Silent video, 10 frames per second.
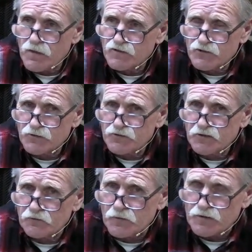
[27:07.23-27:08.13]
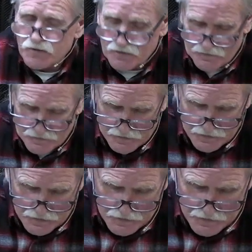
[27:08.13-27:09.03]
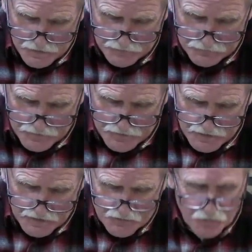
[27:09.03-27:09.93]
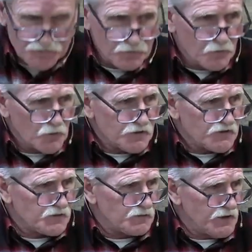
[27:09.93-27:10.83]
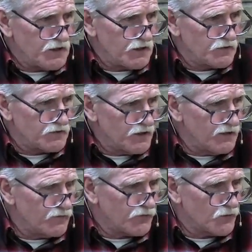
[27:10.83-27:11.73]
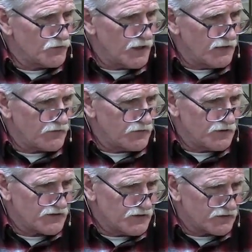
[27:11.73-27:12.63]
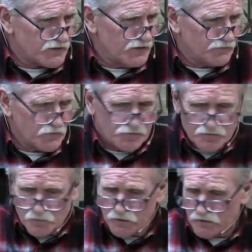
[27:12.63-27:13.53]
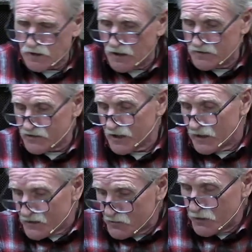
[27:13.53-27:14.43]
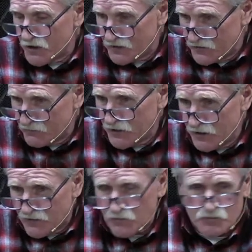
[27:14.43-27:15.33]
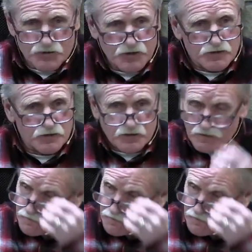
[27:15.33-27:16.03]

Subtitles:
Is there a difference? Is what the Lord is speaking to David through Nathan, is it different than what God's speaking to me through Jesus?